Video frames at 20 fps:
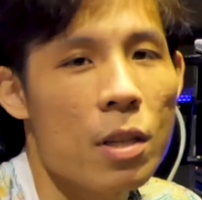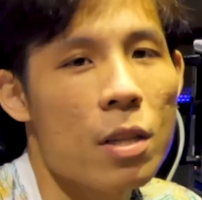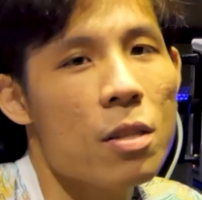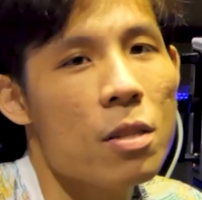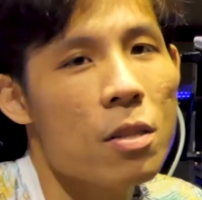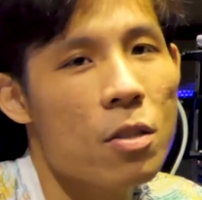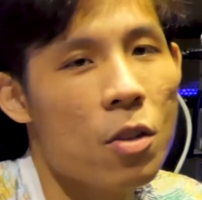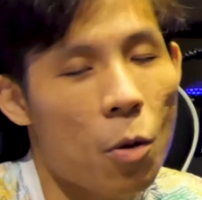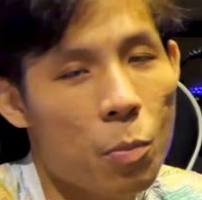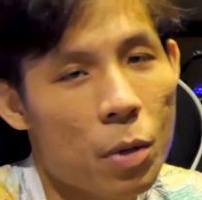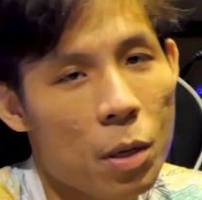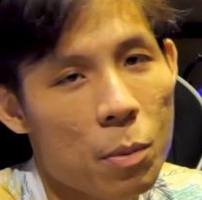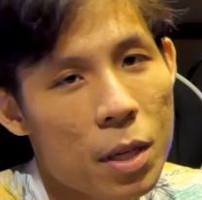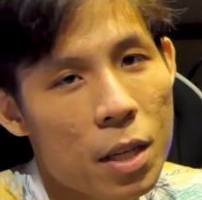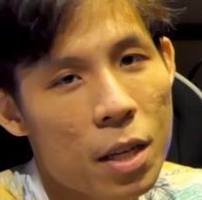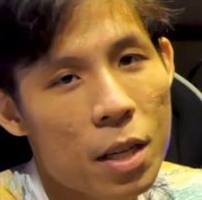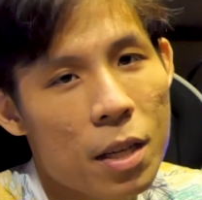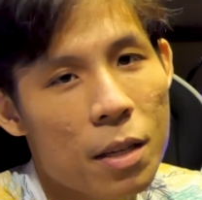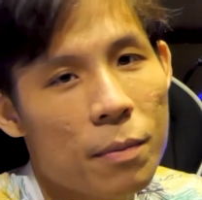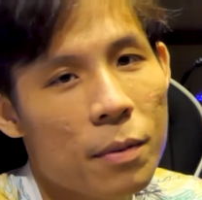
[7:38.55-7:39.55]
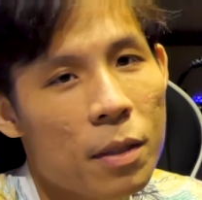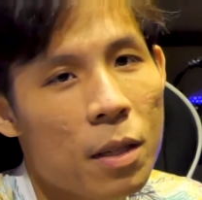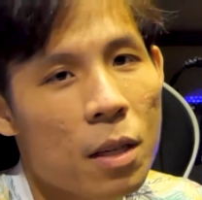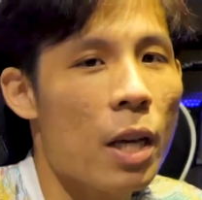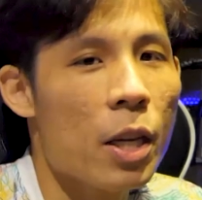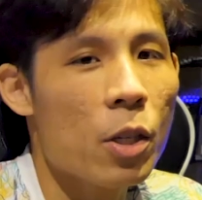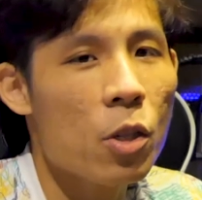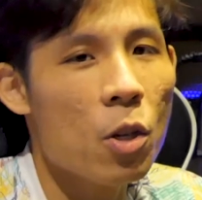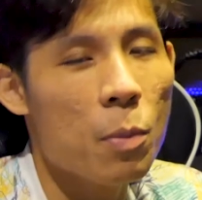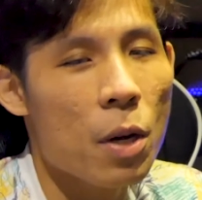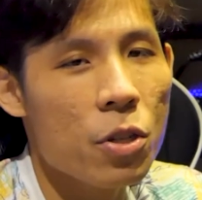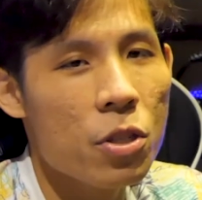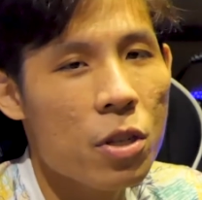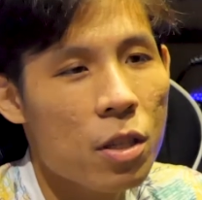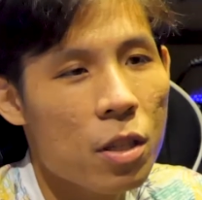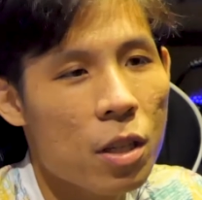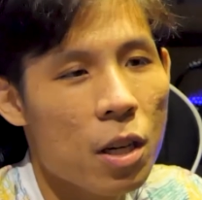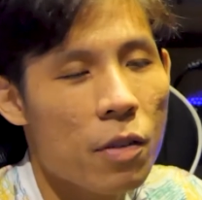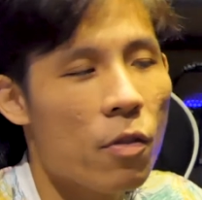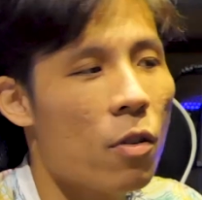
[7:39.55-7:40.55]
this Cockpit Mini. Thank you
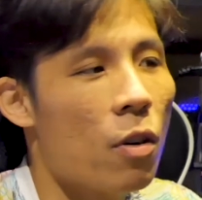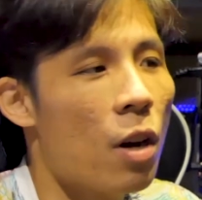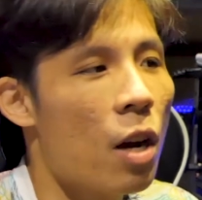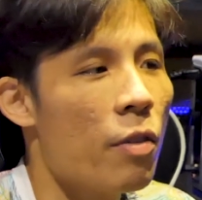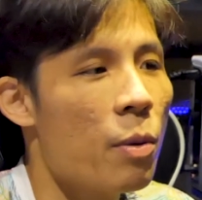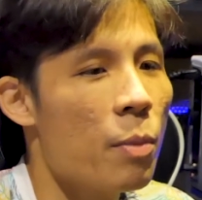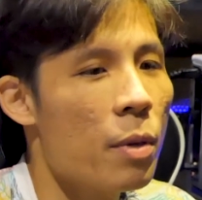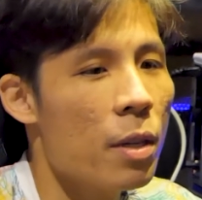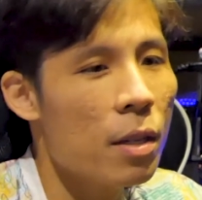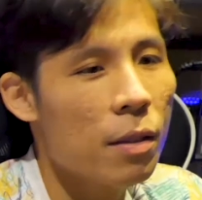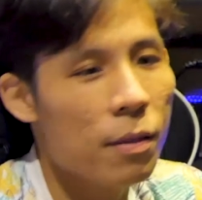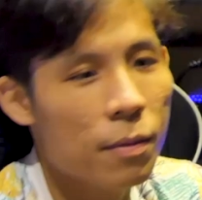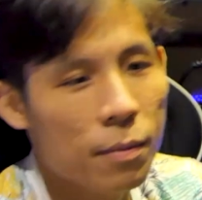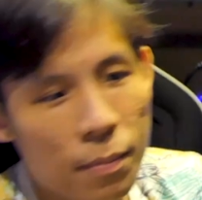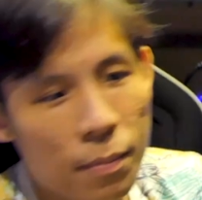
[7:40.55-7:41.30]
Martiangear for having me.